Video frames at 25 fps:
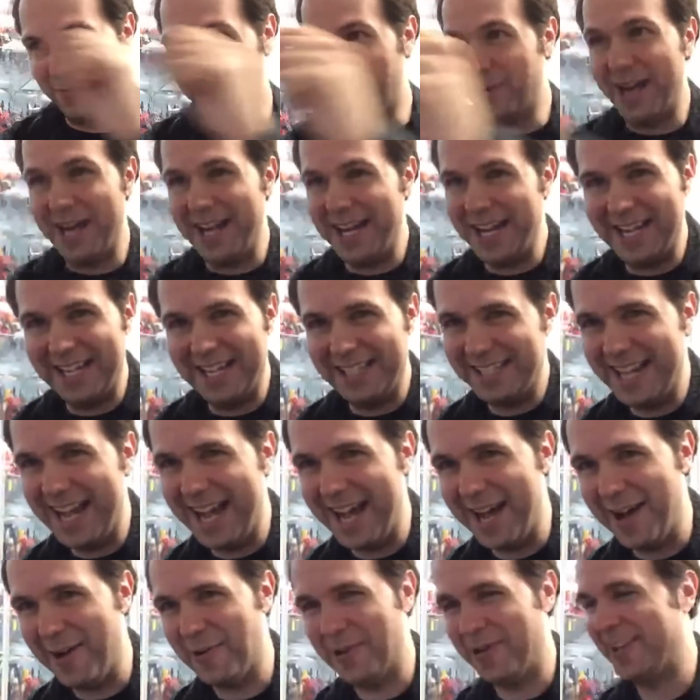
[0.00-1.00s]
writing it
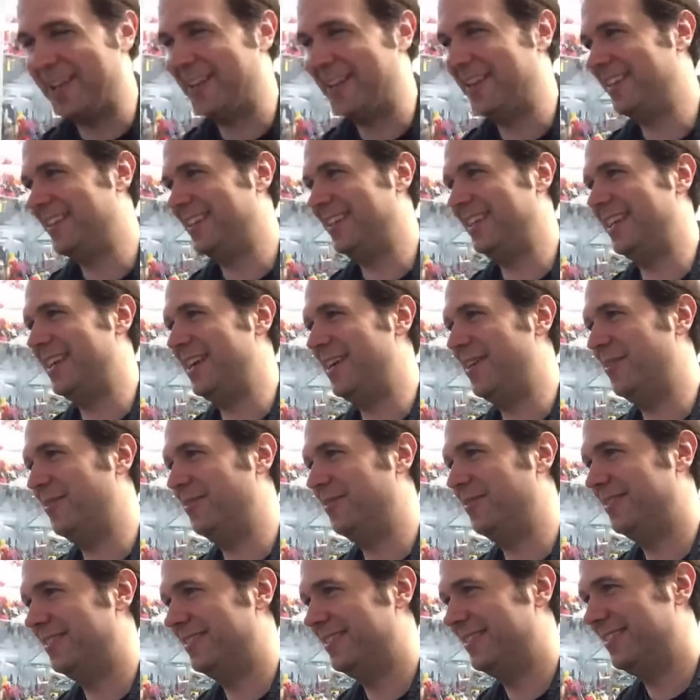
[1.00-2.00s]
down, you
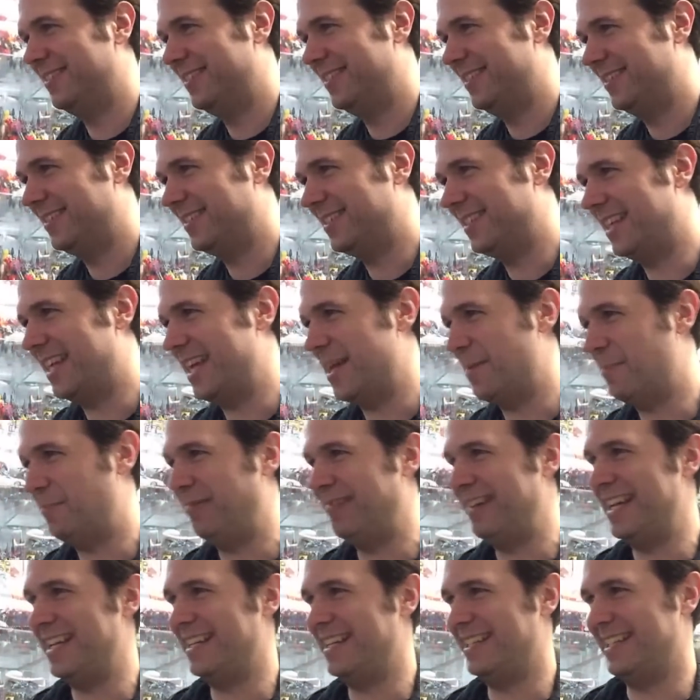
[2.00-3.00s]
know, to
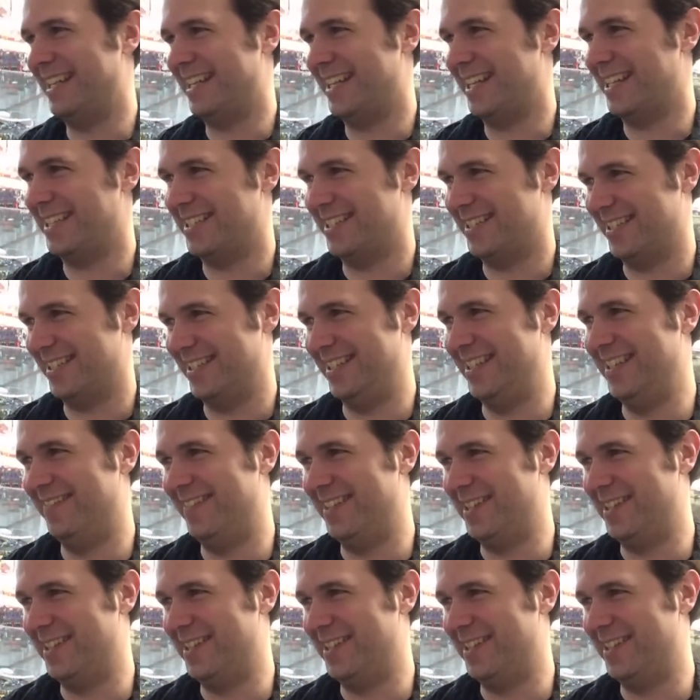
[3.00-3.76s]
get plane tickets.